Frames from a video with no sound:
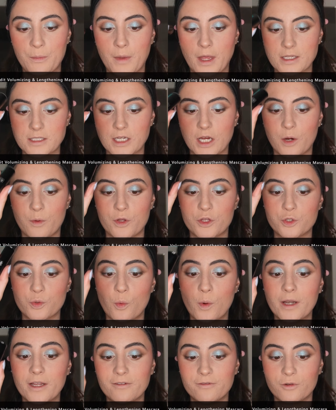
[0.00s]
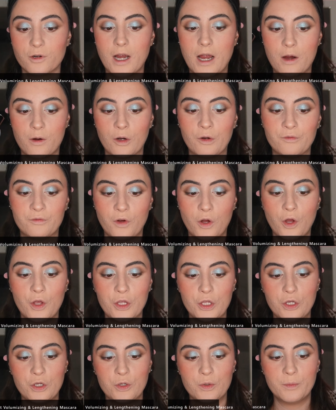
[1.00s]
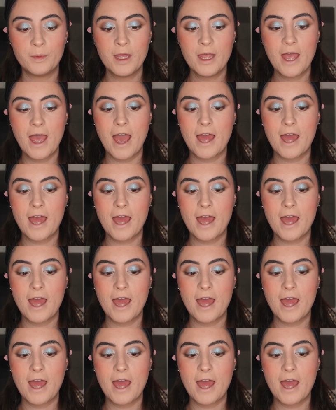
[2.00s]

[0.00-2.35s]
Mascara with 24-hour volume